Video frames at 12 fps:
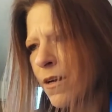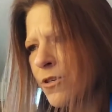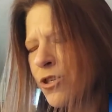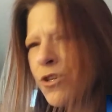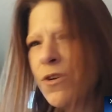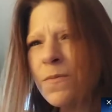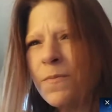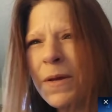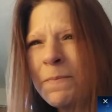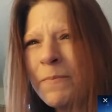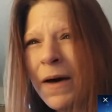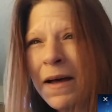shouldn't
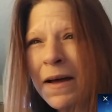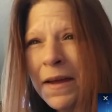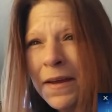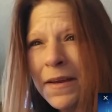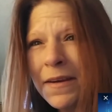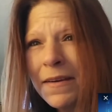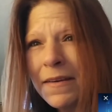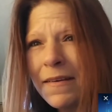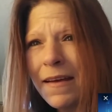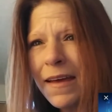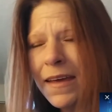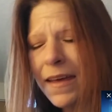be buying,
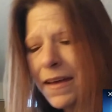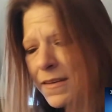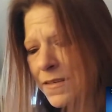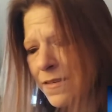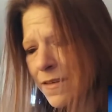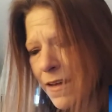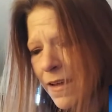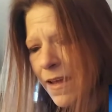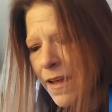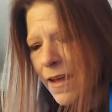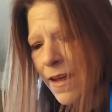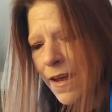I guess.
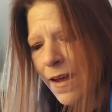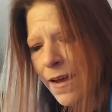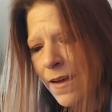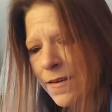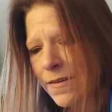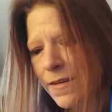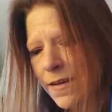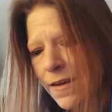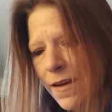And,